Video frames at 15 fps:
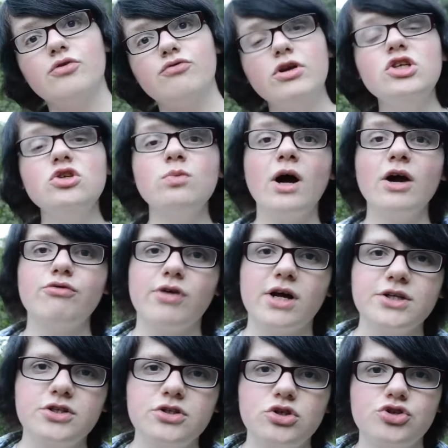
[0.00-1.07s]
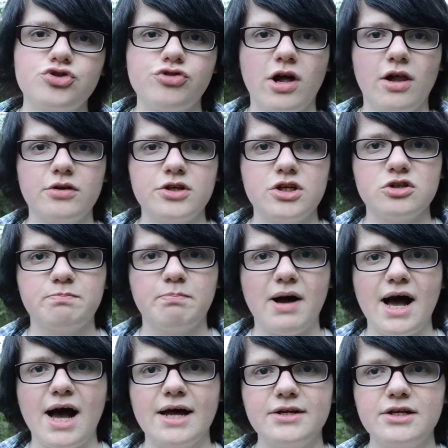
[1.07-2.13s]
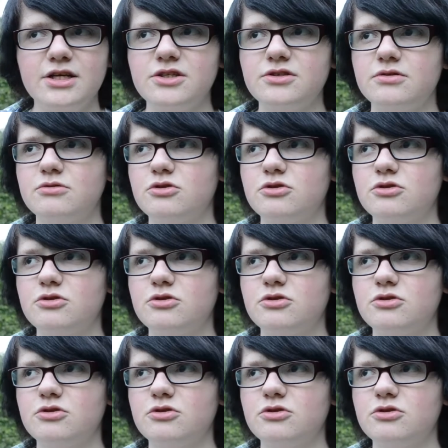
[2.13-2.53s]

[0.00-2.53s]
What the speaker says: The reason why ranting neutrality is bad is